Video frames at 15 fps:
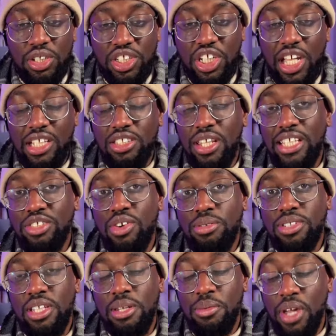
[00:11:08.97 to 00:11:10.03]
she gets on
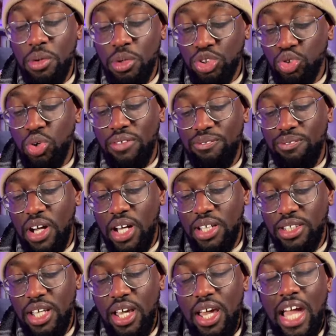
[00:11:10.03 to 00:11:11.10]
interrupting him. He was talking
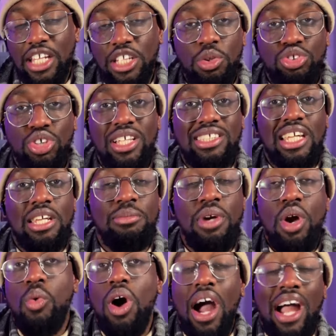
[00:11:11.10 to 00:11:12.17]
first, and she was trying to tell him,
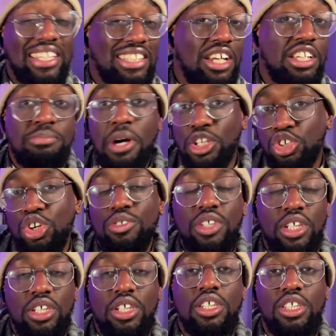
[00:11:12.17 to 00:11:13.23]
"Well, I can tell you my truth." Da,
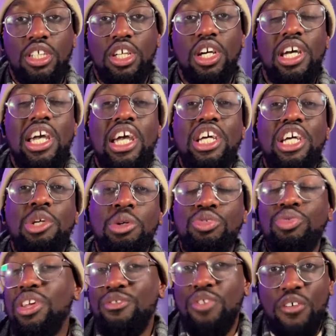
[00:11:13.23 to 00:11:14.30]
da, da, she was
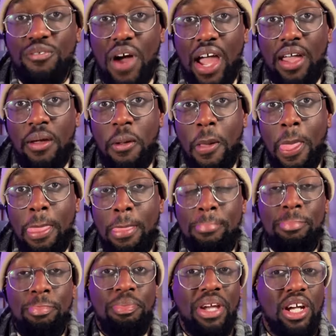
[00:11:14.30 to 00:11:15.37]
ready for a fight
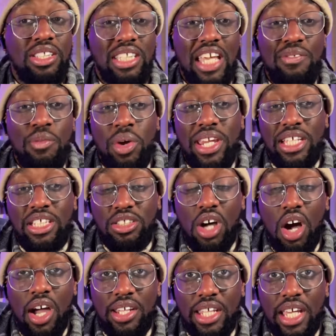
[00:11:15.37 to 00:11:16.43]
because even when they
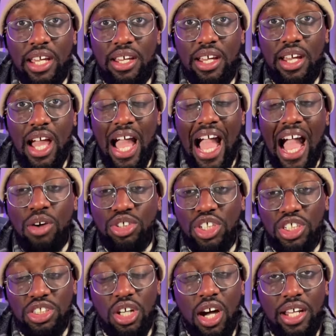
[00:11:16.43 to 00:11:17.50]
started it, how
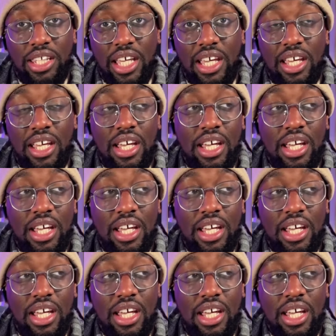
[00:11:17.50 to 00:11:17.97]
she started it,